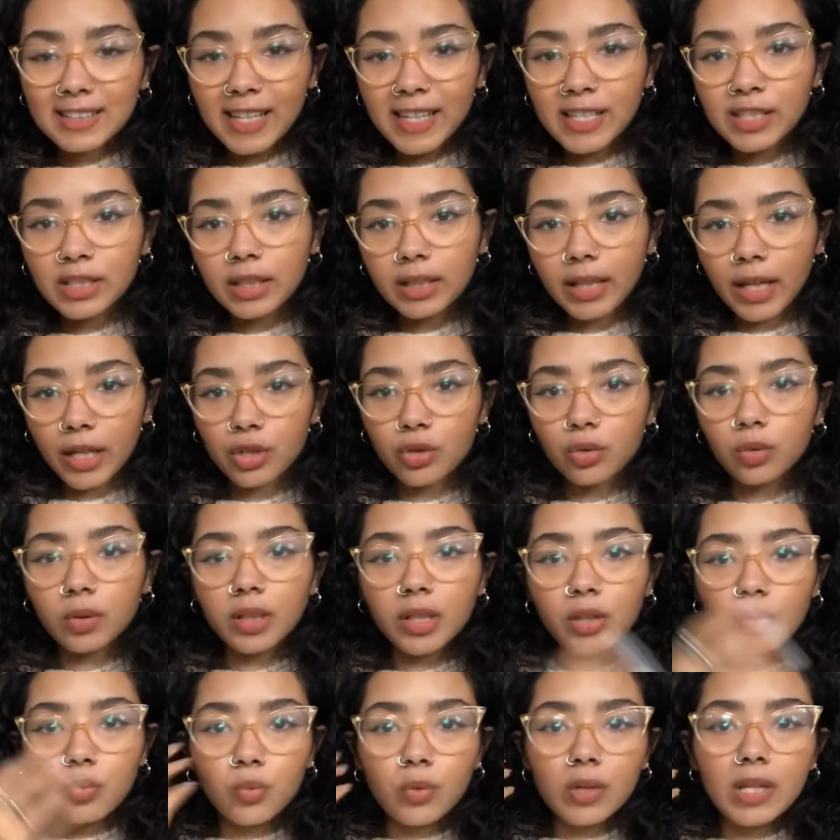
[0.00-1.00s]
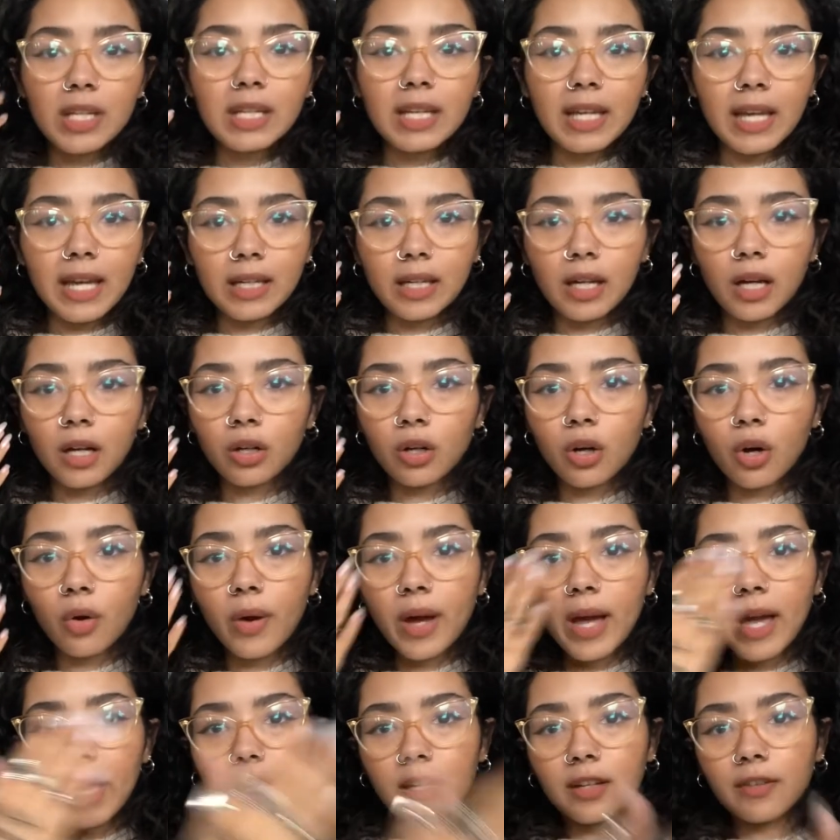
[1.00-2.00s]
Intellectually, we cannot go
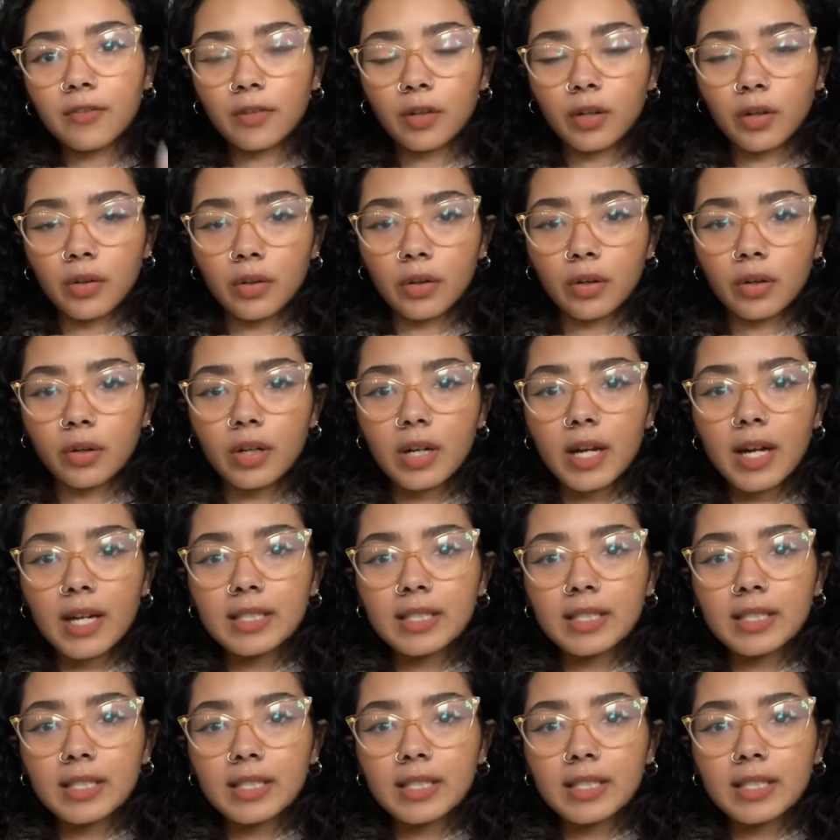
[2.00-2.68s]
any further.